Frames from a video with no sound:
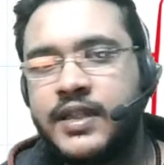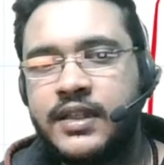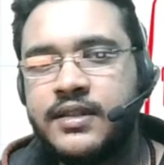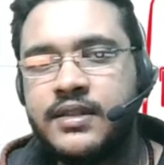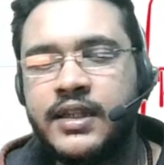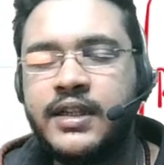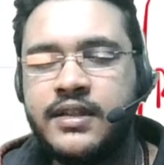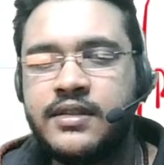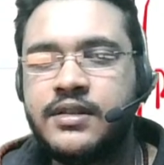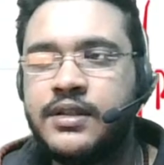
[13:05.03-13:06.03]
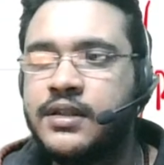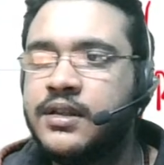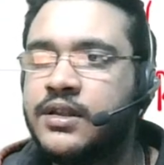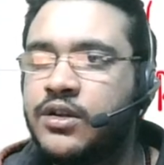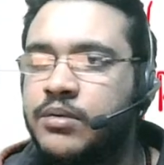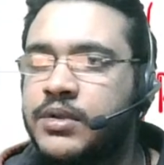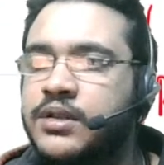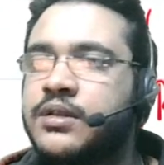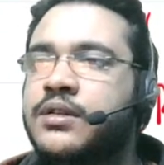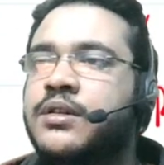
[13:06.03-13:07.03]
that is the greatest
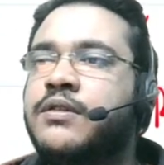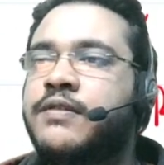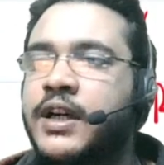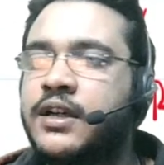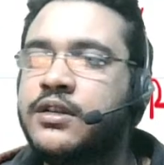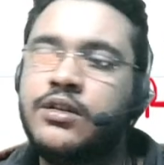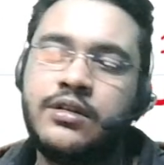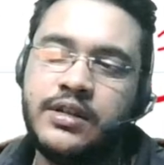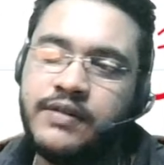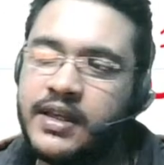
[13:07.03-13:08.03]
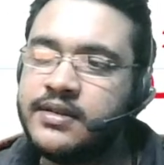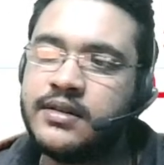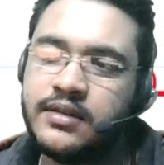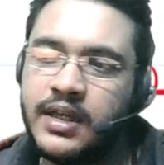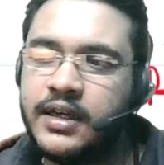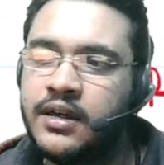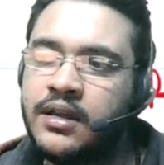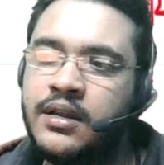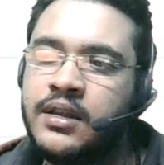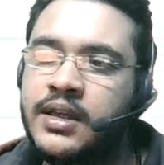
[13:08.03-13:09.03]
common factor or divisor, right?
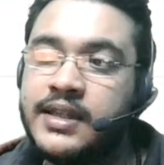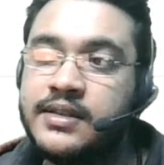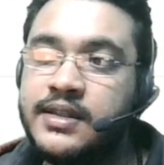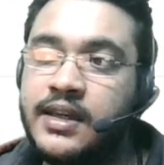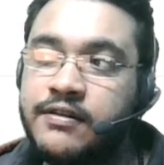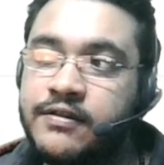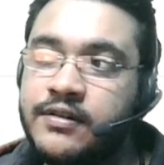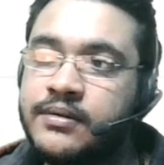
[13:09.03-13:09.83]
HCF.